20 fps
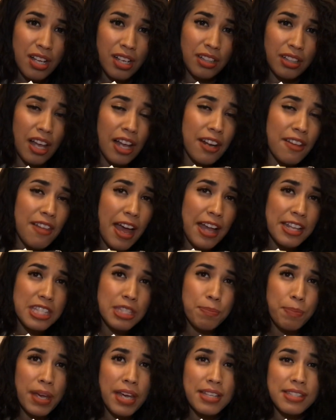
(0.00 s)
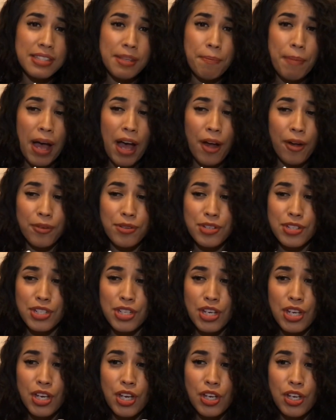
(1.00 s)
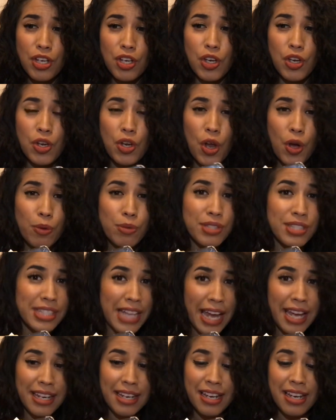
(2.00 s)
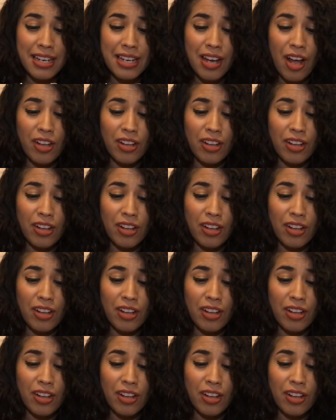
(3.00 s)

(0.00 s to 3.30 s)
A lot of that speaks about, you know, Satan.